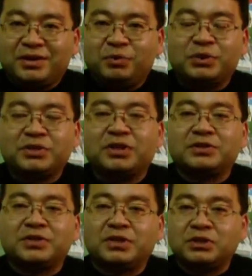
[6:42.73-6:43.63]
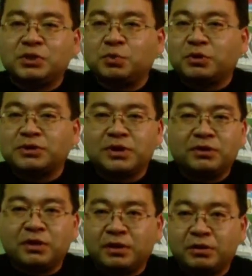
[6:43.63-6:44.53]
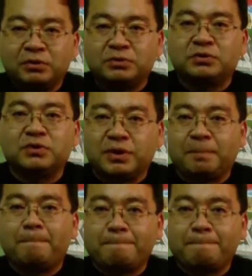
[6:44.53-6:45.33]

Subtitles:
in Wisconsin, and just want to say thank you to them.